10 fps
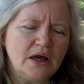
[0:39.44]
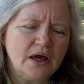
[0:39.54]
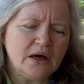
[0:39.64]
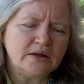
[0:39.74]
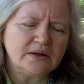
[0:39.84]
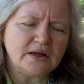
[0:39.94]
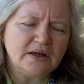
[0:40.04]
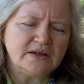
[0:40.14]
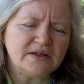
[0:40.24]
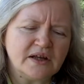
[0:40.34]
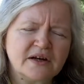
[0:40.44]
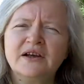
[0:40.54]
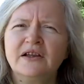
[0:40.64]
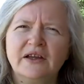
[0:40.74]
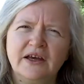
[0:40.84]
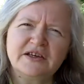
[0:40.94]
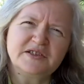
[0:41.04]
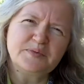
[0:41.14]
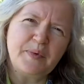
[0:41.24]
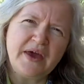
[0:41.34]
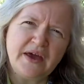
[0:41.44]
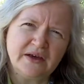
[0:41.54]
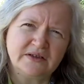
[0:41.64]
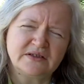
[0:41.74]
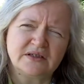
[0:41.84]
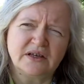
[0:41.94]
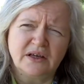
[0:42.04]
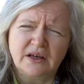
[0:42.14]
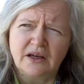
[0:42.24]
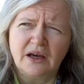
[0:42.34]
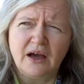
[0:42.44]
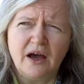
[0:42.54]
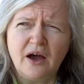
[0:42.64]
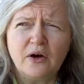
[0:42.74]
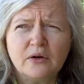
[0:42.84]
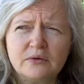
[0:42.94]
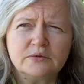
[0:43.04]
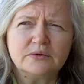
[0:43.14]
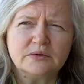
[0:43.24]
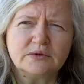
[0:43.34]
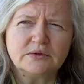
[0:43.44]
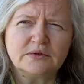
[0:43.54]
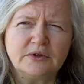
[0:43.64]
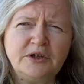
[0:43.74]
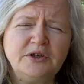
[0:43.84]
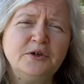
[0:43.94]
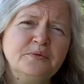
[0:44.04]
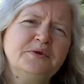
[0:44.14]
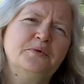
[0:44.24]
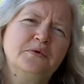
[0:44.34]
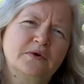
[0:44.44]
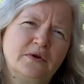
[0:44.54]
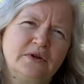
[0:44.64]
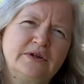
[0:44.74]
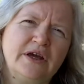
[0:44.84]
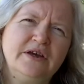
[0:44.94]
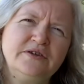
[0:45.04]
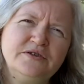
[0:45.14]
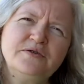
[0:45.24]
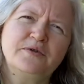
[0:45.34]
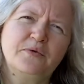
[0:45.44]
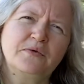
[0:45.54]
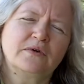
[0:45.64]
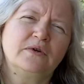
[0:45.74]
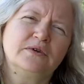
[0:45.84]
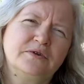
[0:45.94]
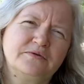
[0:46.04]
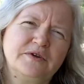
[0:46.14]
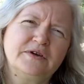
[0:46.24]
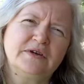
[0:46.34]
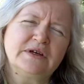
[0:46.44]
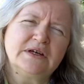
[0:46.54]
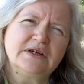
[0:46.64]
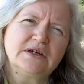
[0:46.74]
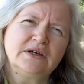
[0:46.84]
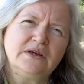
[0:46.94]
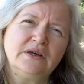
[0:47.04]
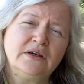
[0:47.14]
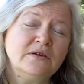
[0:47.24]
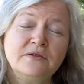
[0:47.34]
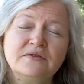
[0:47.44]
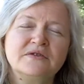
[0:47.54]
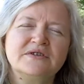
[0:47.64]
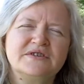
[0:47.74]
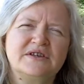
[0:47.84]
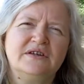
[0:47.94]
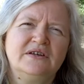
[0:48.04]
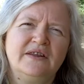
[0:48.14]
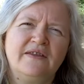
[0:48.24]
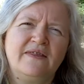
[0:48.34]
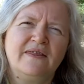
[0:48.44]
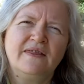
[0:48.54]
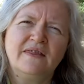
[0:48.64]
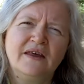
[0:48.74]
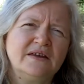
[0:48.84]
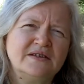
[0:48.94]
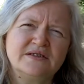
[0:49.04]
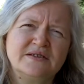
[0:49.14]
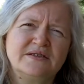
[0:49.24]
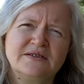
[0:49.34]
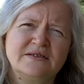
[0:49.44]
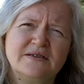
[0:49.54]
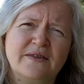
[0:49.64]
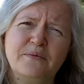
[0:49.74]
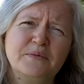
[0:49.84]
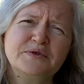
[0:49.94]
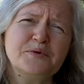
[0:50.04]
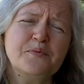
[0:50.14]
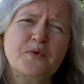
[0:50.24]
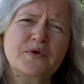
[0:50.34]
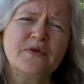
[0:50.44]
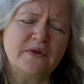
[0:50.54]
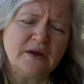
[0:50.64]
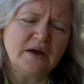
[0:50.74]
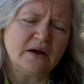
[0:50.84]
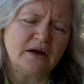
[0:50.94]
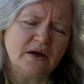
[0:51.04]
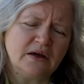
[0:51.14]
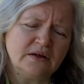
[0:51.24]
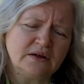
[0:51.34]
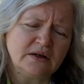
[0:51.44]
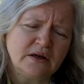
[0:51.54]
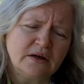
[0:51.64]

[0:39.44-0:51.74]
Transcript: and it really expands our human world into the world of the universe, and that is the most important thing. And